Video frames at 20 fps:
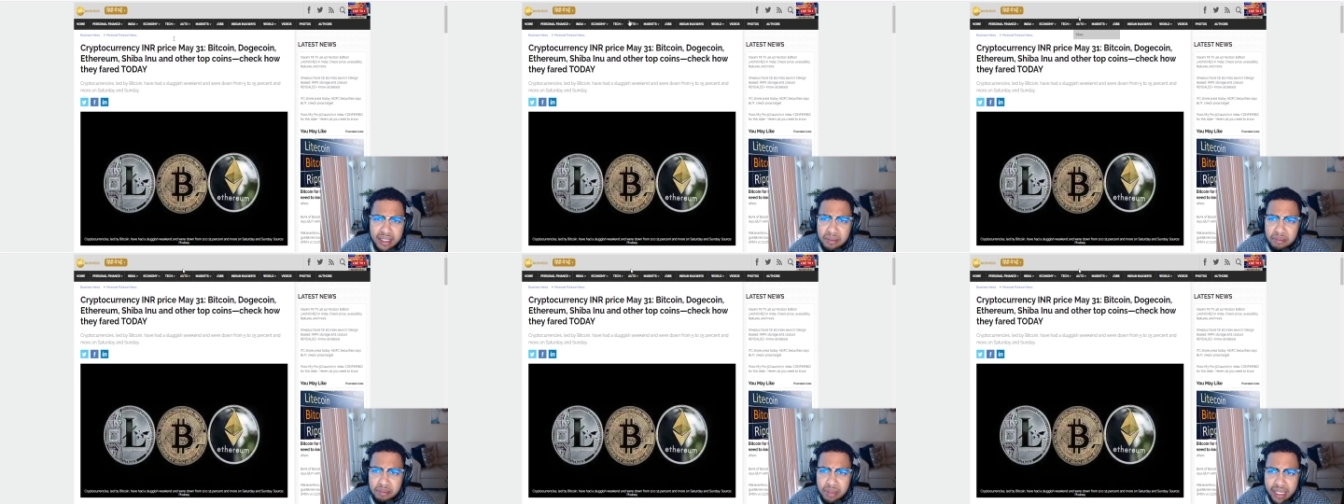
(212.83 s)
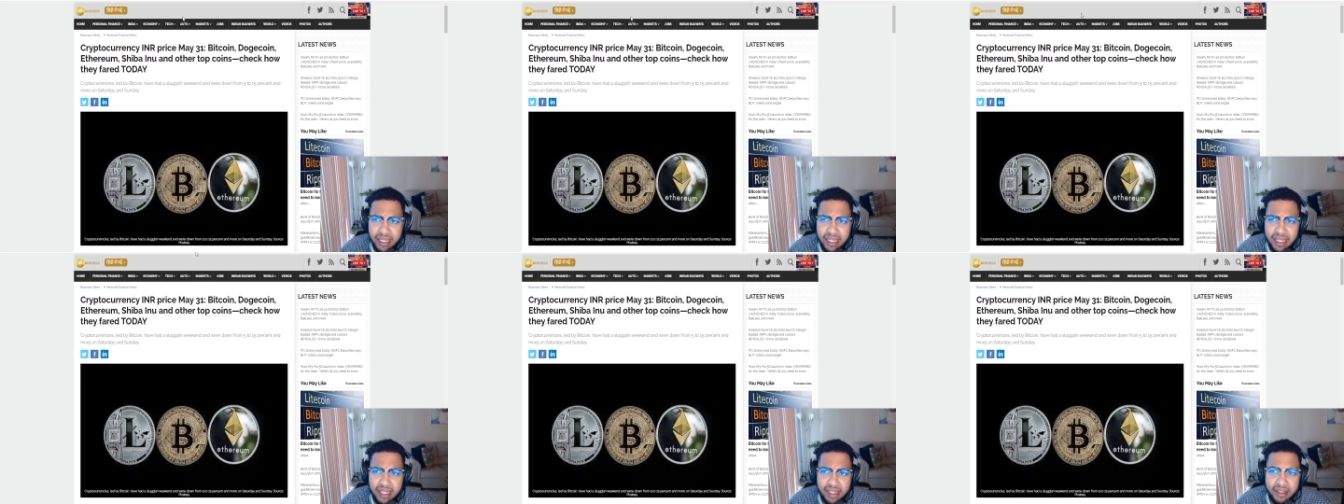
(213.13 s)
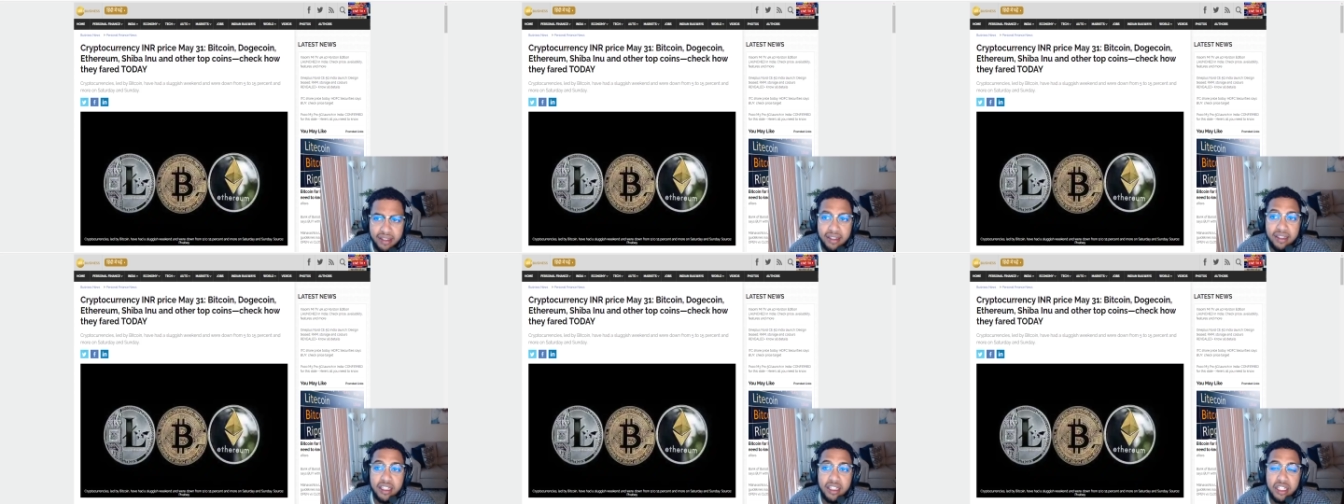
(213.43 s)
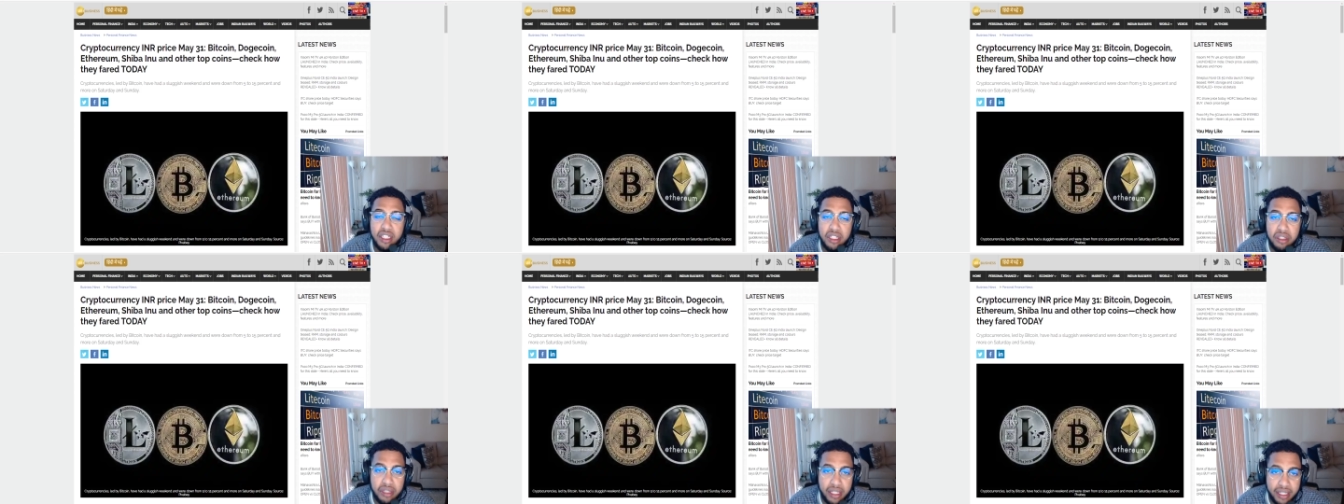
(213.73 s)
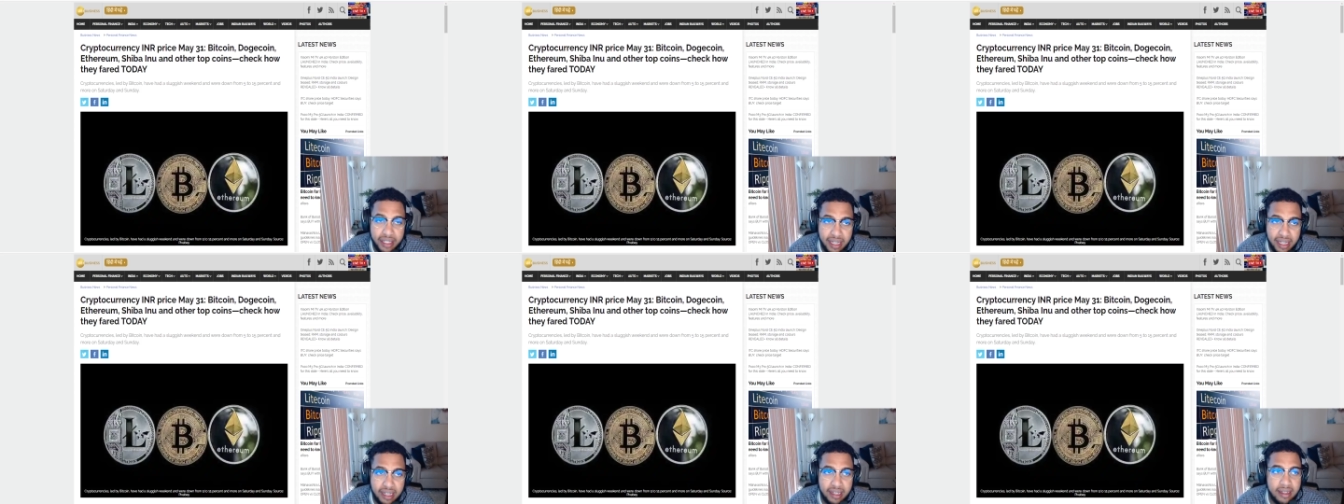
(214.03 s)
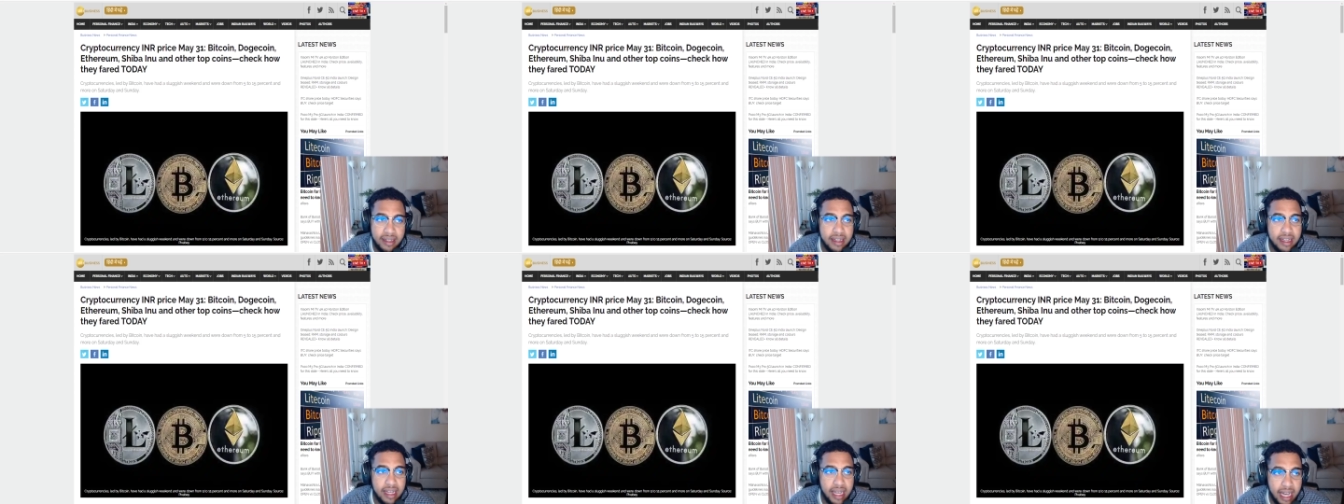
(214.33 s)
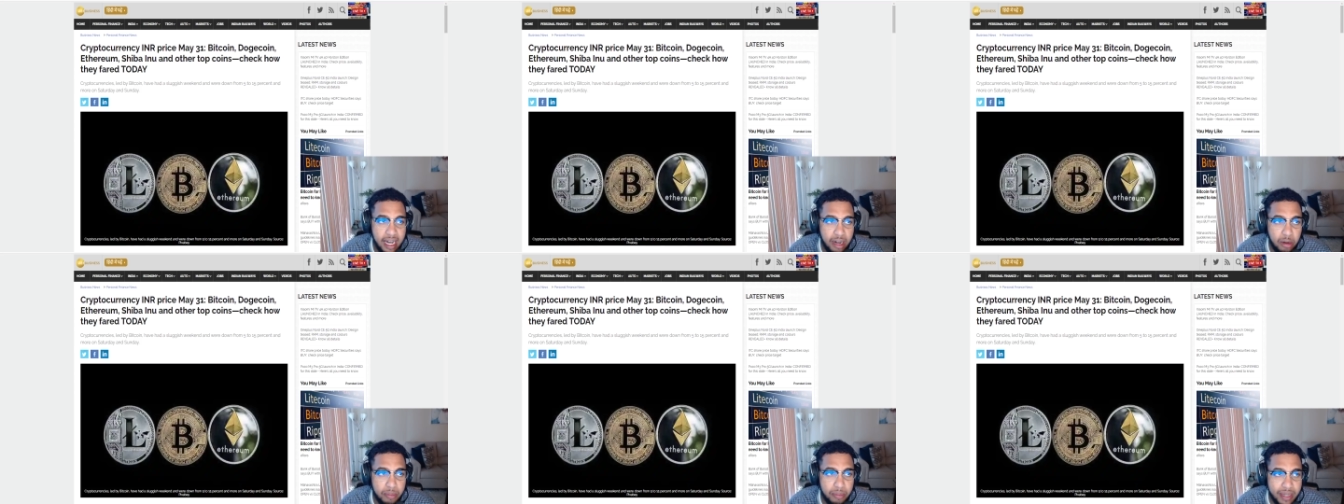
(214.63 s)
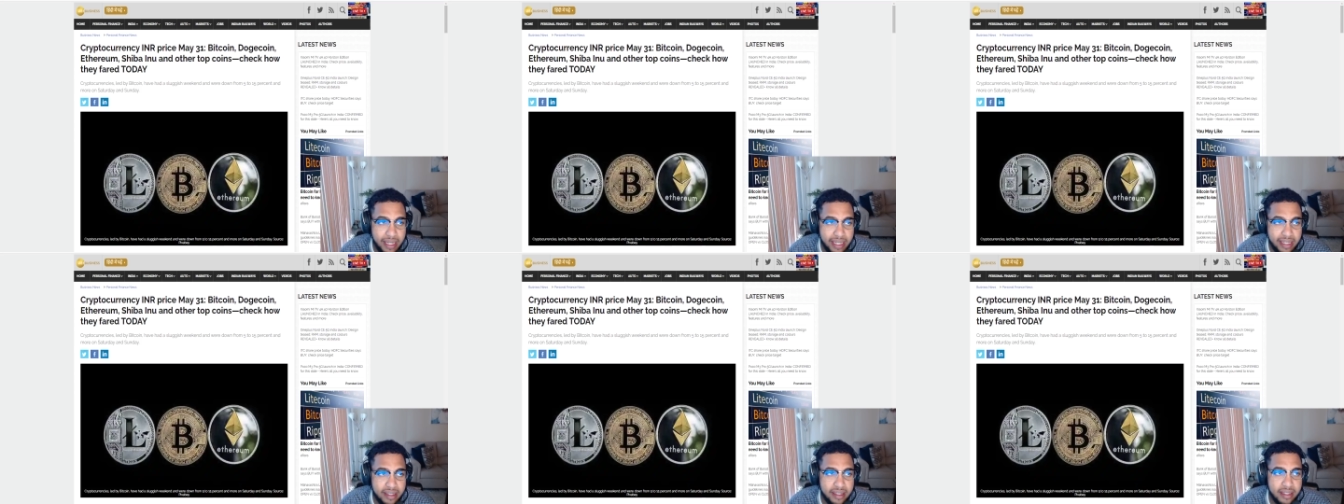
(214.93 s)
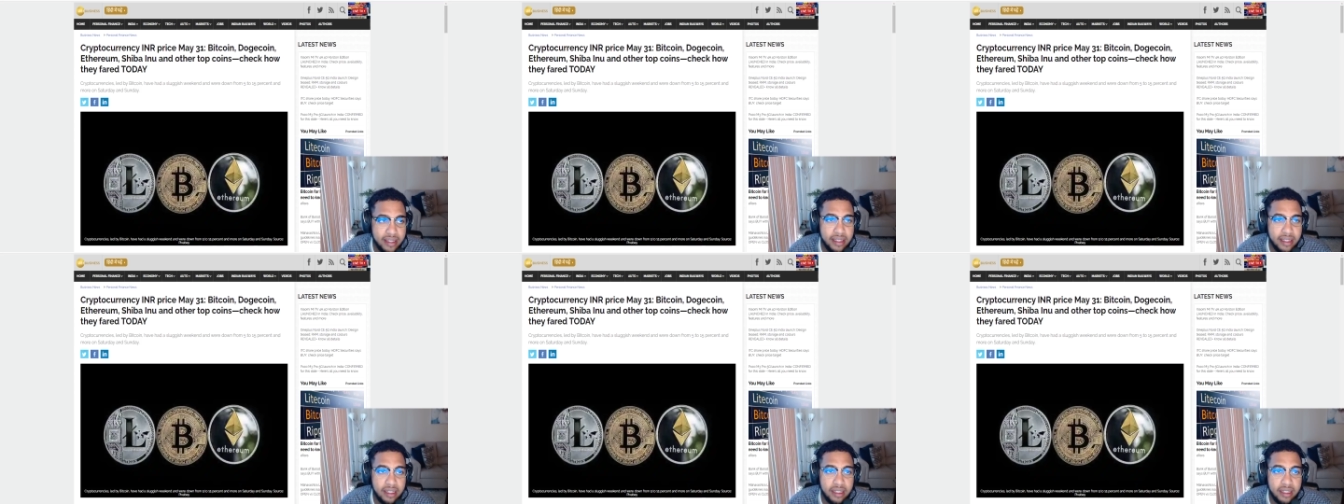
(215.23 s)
but again, you cannot outpace